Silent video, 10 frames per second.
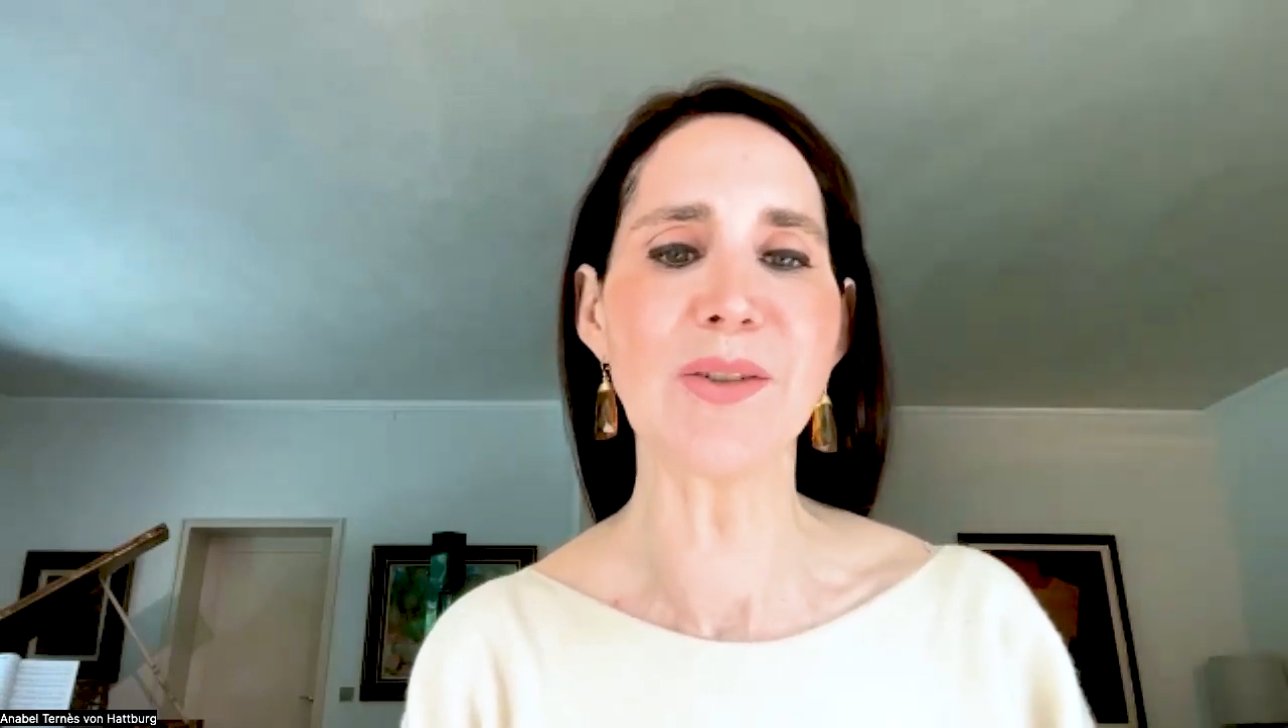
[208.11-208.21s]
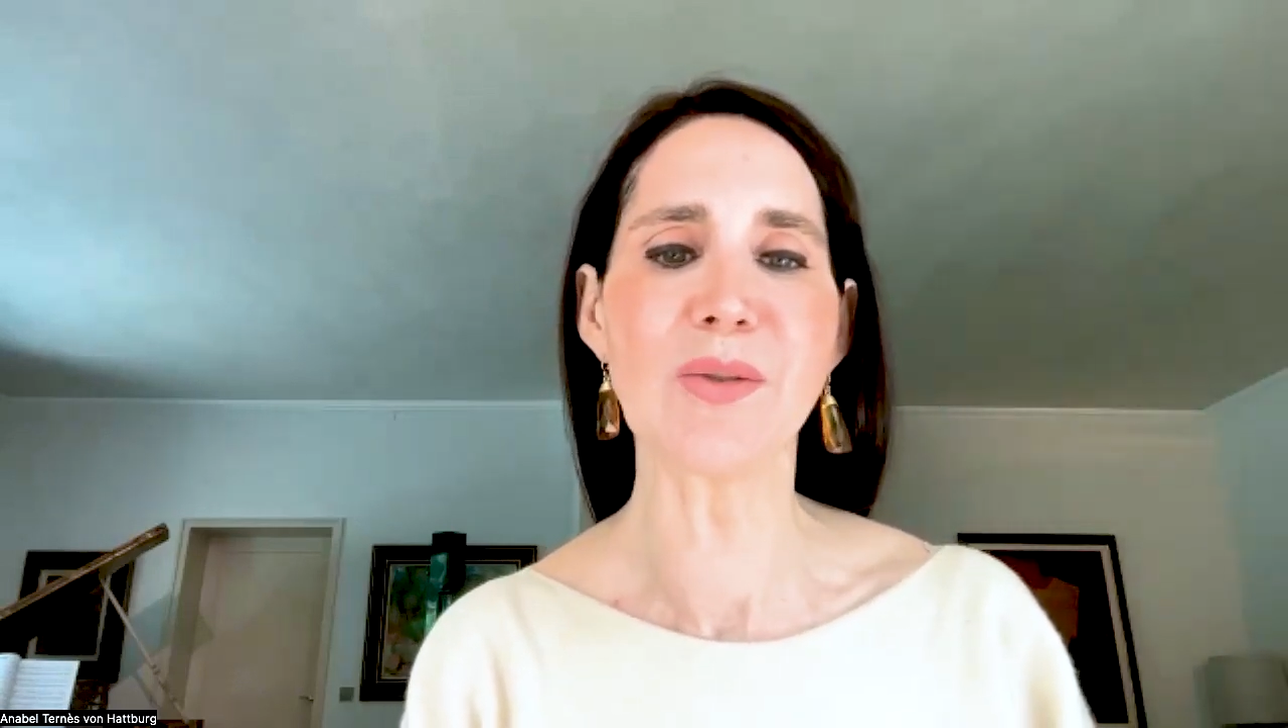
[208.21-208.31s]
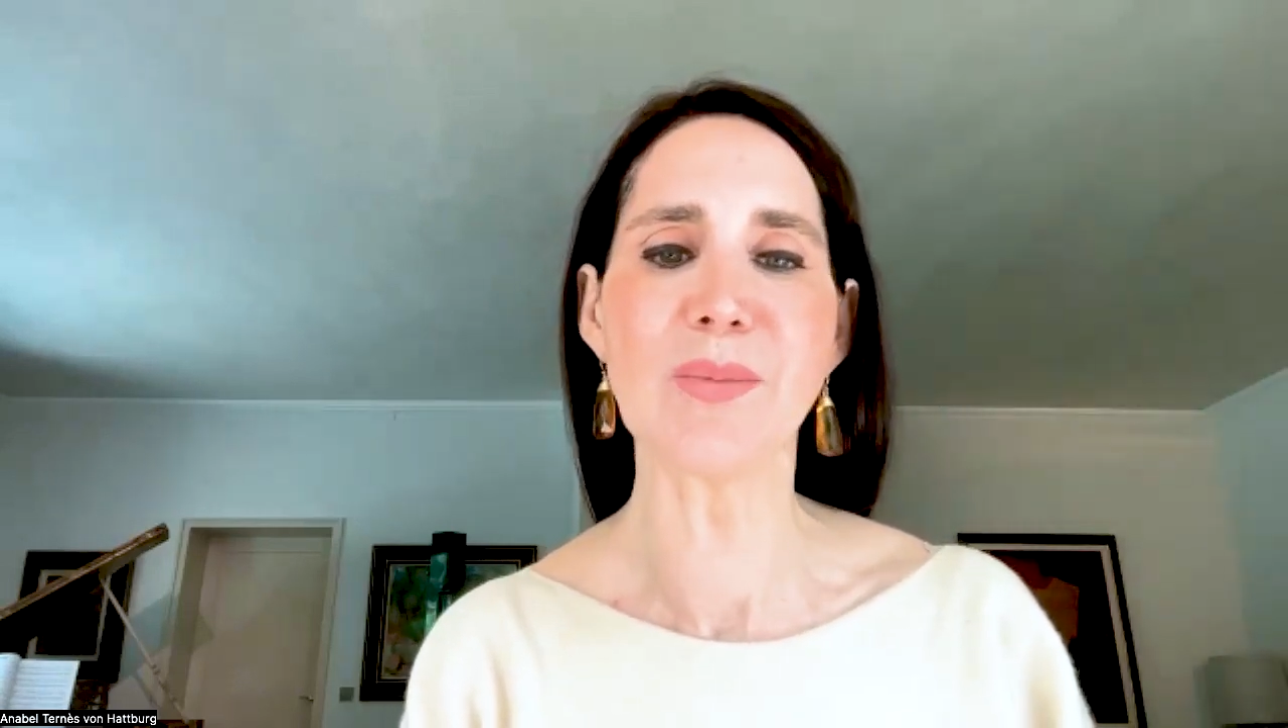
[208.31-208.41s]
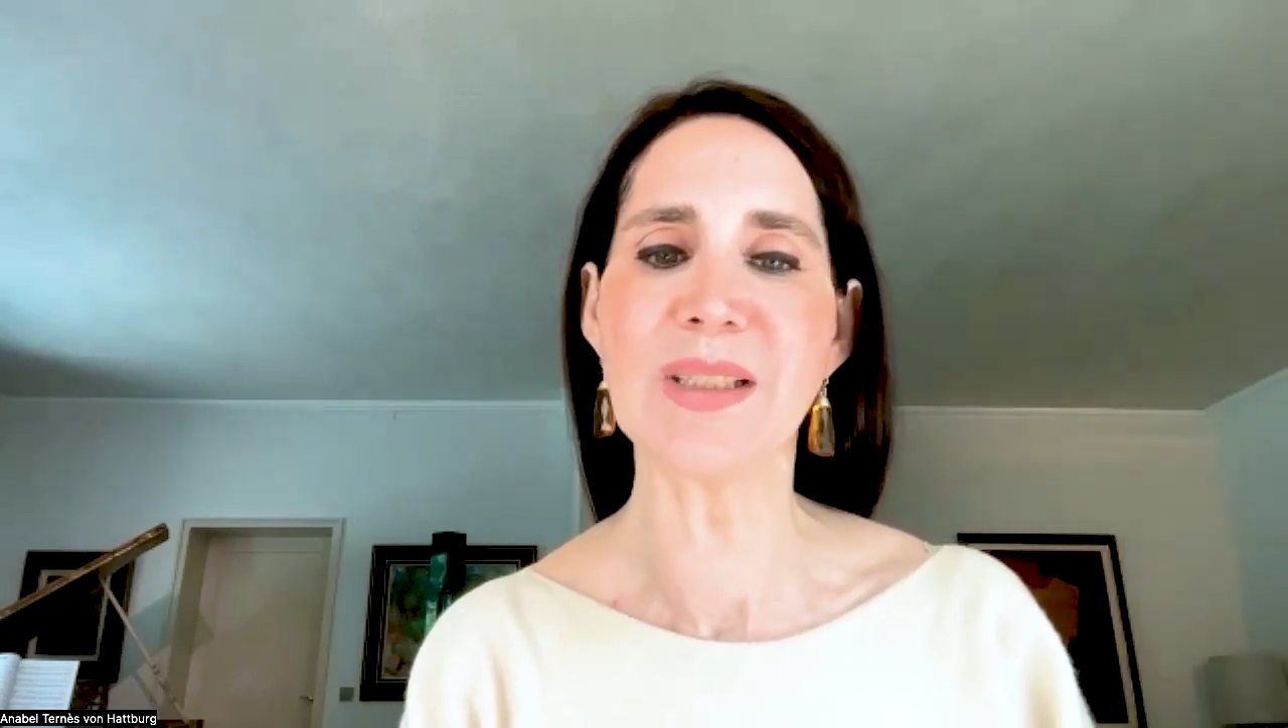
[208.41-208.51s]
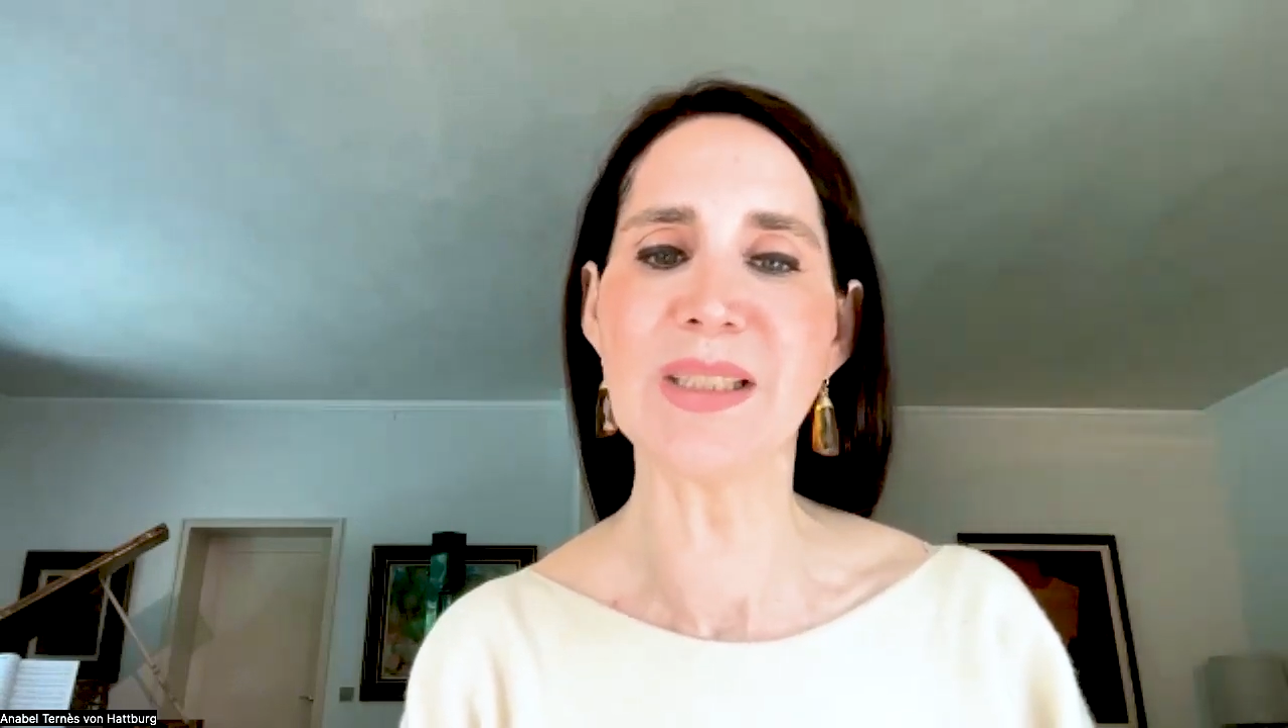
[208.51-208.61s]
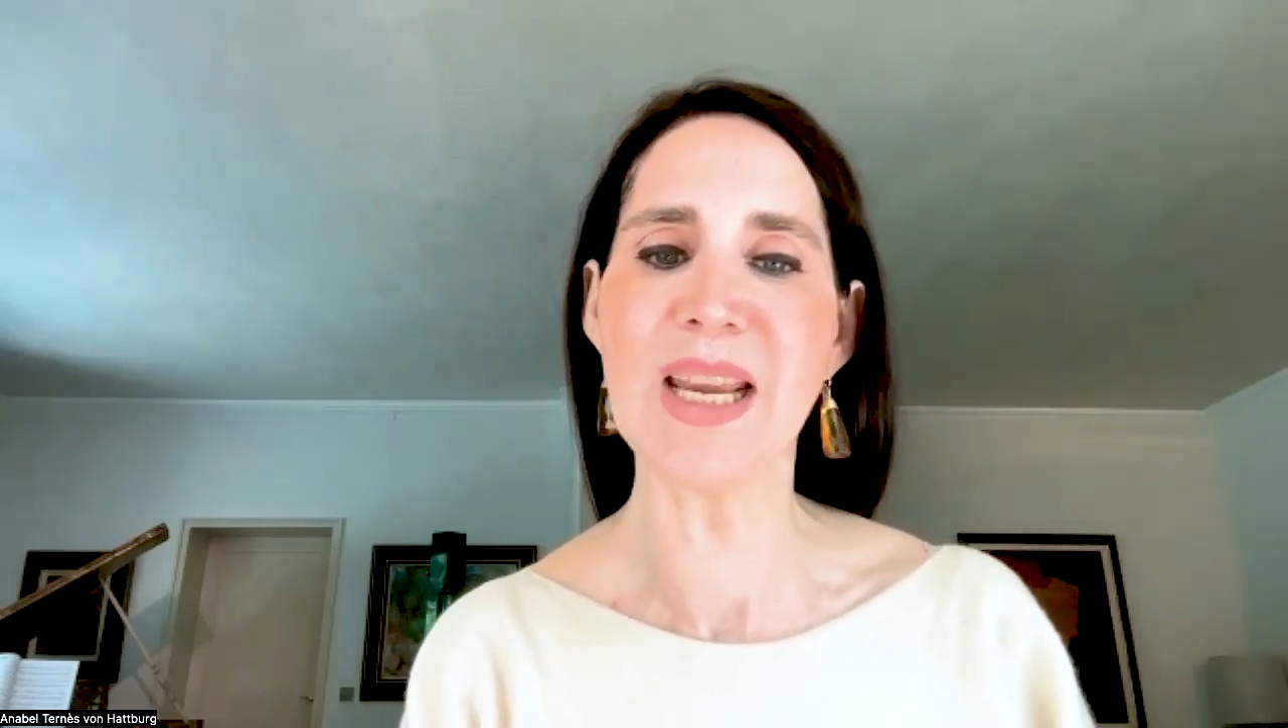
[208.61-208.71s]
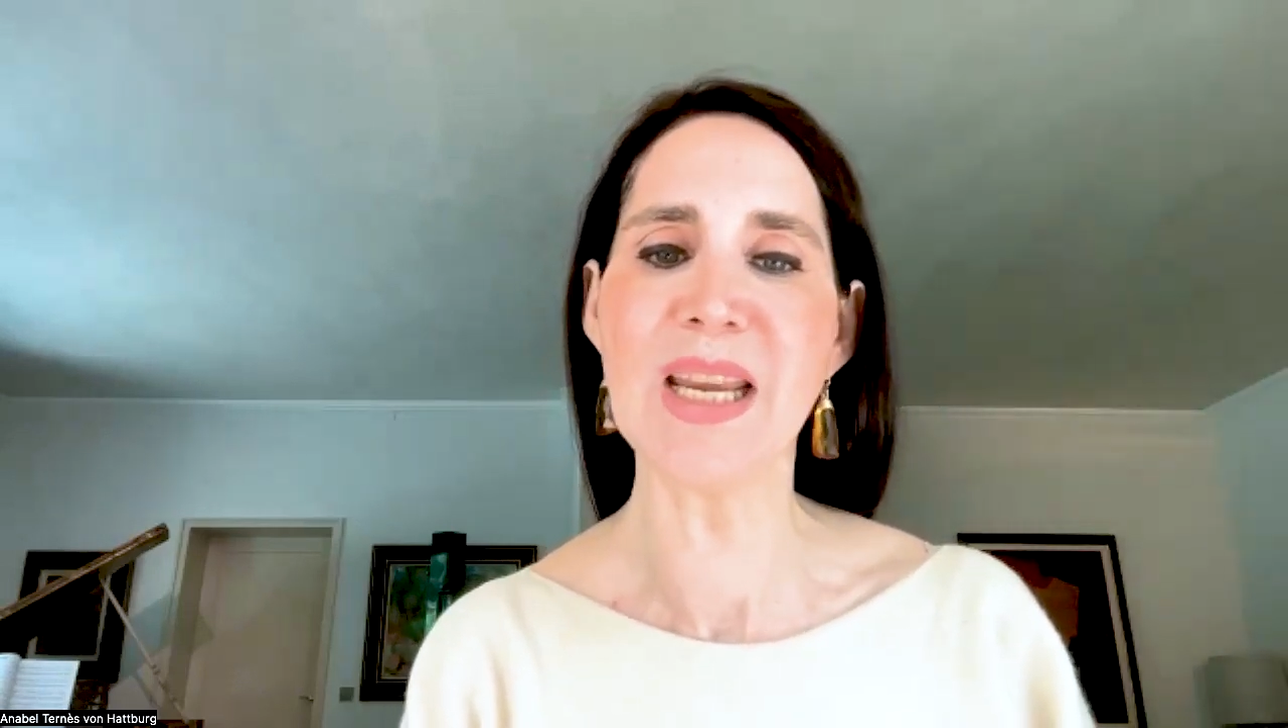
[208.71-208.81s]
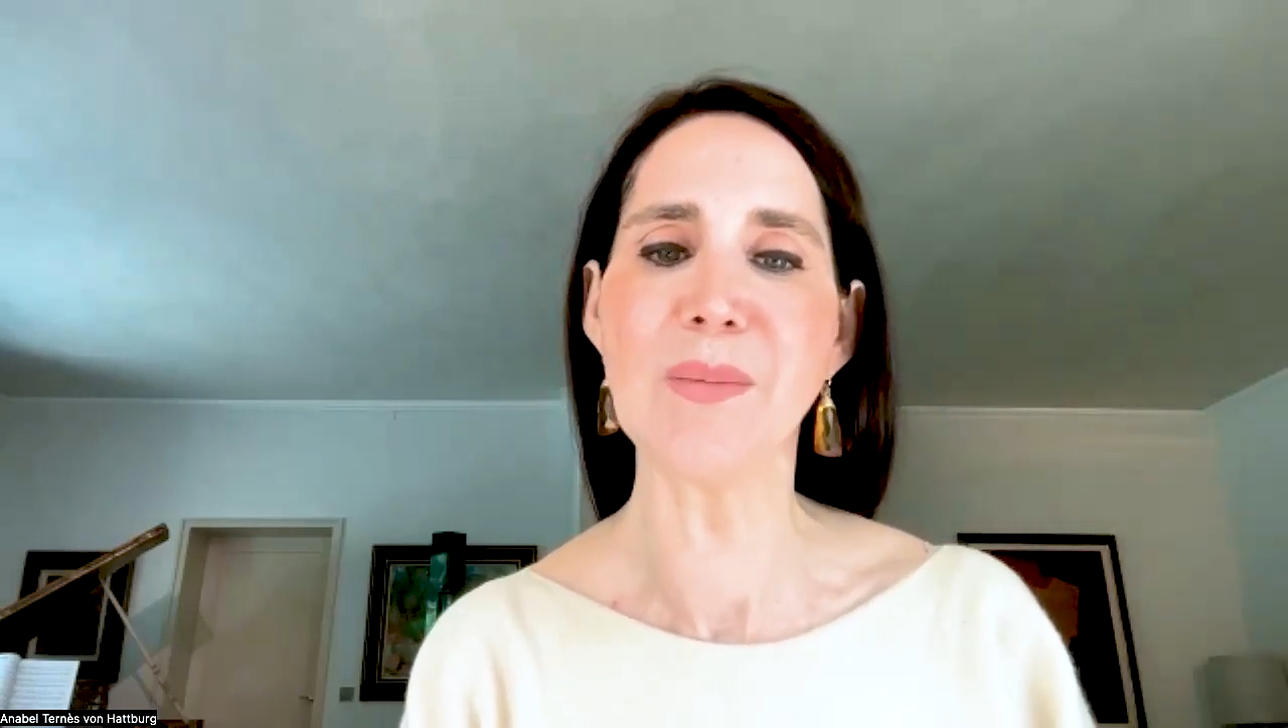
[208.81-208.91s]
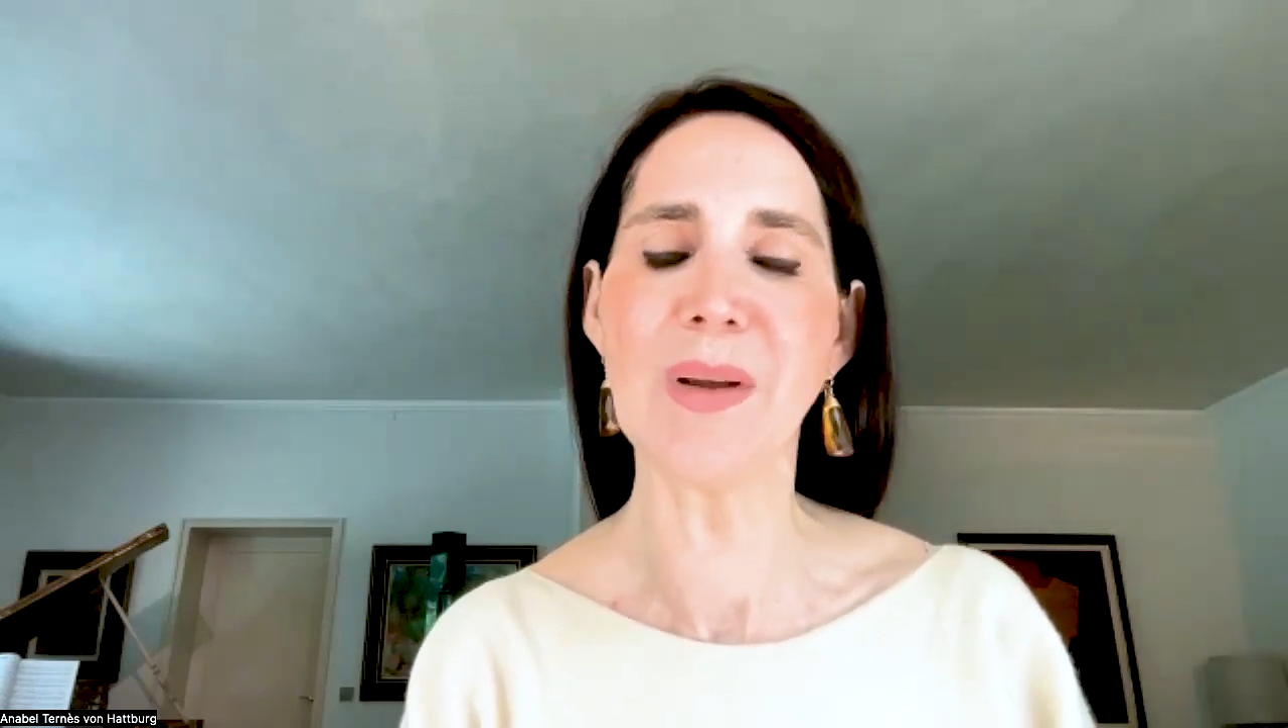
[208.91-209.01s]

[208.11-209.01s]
to maintain